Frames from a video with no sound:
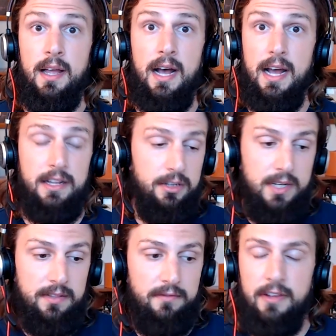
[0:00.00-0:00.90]
And you
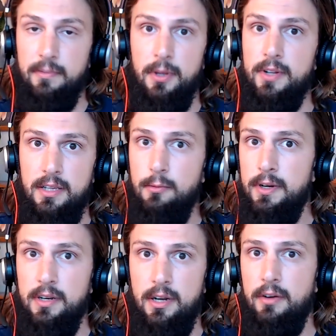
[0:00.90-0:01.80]
need the visibility. You
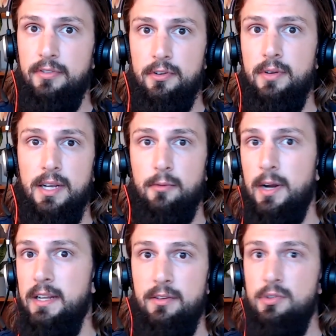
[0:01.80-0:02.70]
want to know if you're doing it
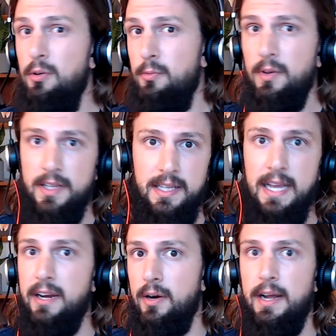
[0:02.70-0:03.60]
right, and you don't really
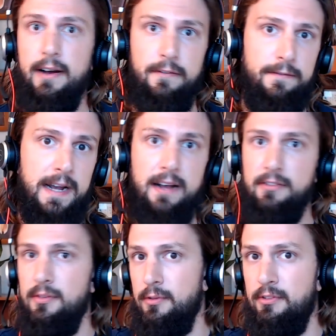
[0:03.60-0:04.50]
care how
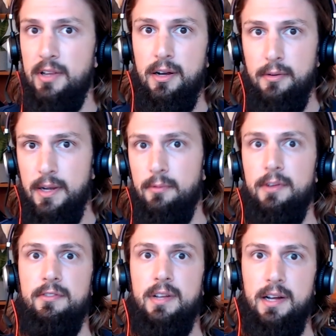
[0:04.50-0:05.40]
fast or slow it
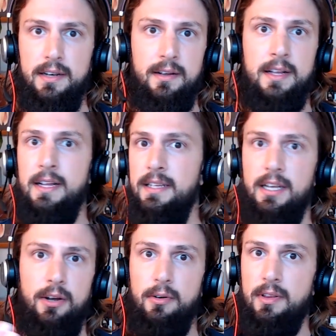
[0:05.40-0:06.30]
was done.
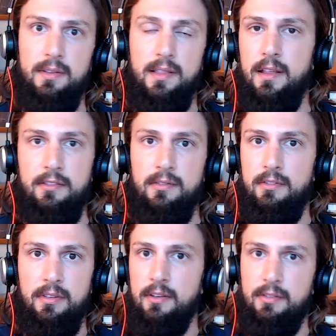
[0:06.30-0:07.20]

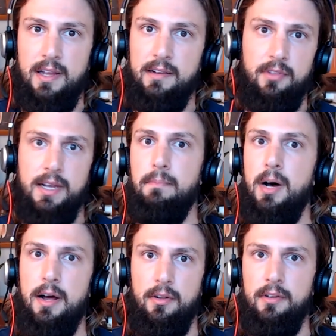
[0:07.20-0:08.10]
This kind of like
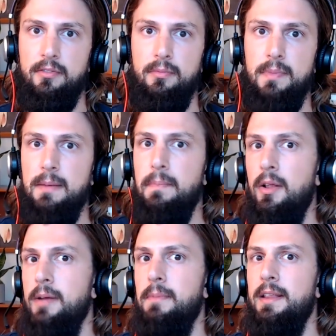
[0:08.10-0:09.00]
model of me
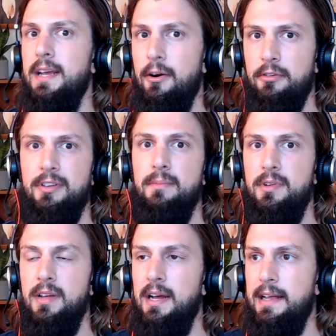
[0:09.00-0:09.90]
billing by the hour seemed
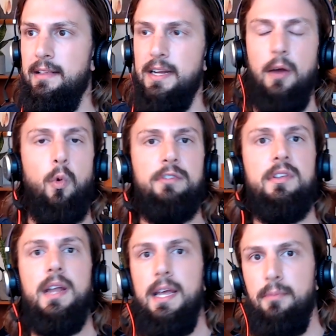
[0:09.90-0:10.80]
like I
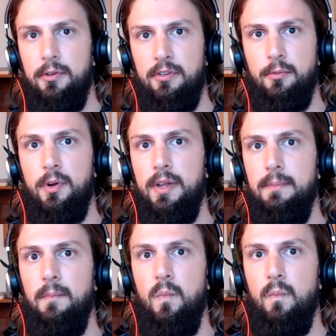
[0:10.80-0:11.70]
wasn't able to
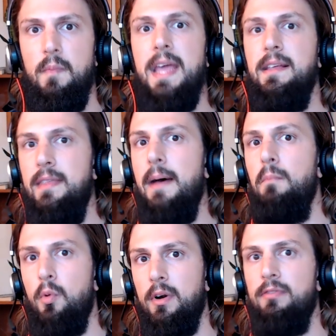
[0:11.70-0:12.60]
really make them
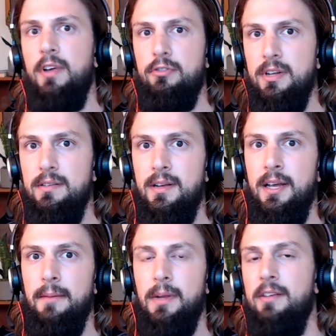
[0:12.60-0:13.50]
more efficient,
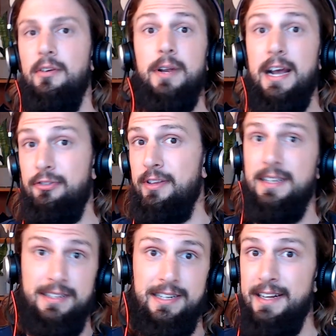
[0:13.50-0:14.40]
because it would actually
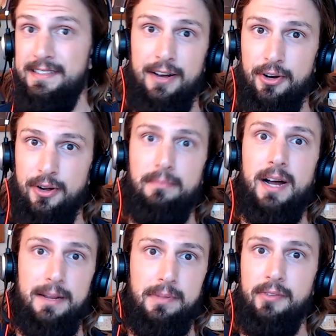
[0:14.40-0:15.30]
cut down on my
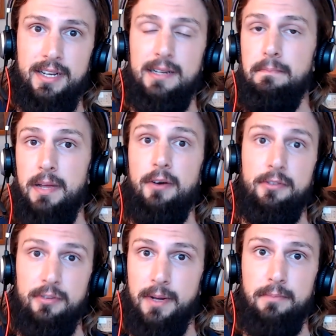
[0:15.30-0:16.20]
ability to bill.
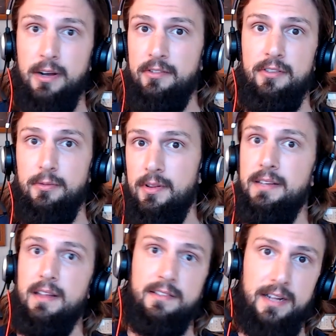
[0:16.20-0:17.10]
So my bosses were
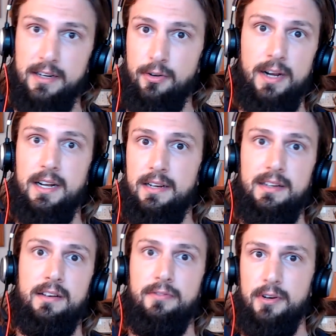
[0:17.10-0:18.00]
like, that's not a great
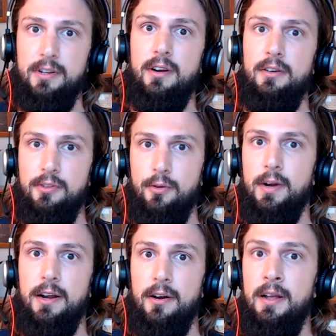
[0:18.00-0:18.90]
idea for your own
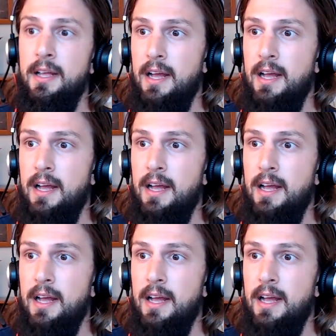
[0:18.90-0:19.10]
career.